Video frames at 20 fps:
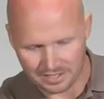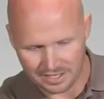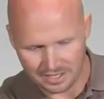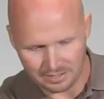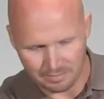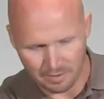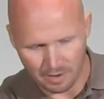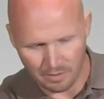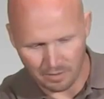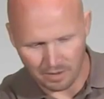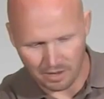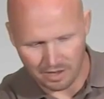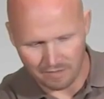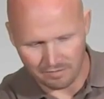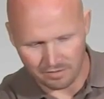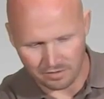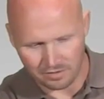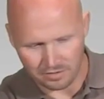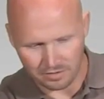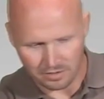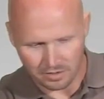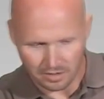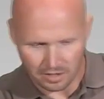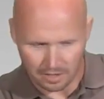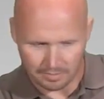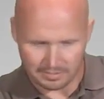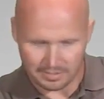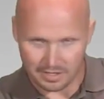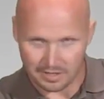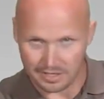this bubble level
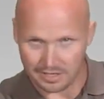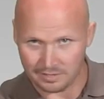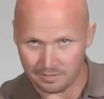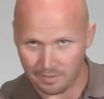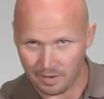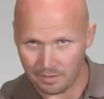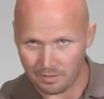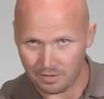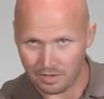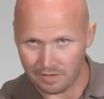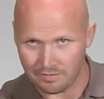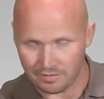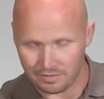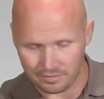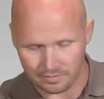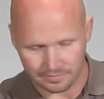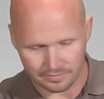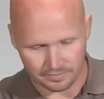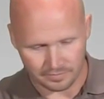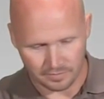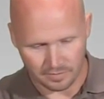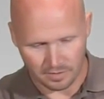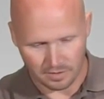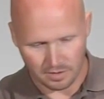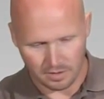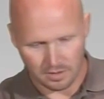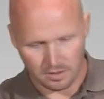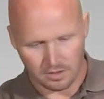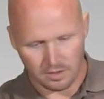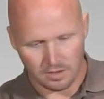up to this bubble level.
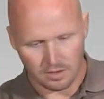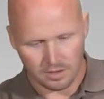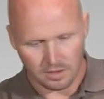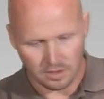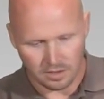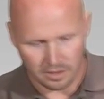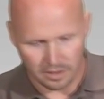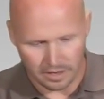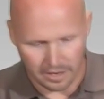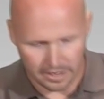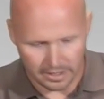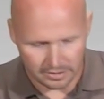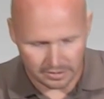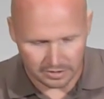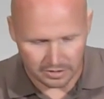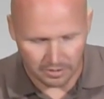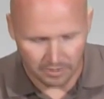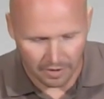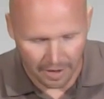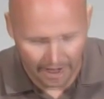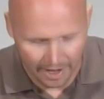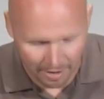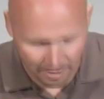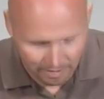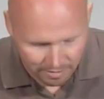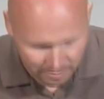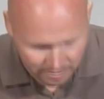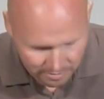All right, so now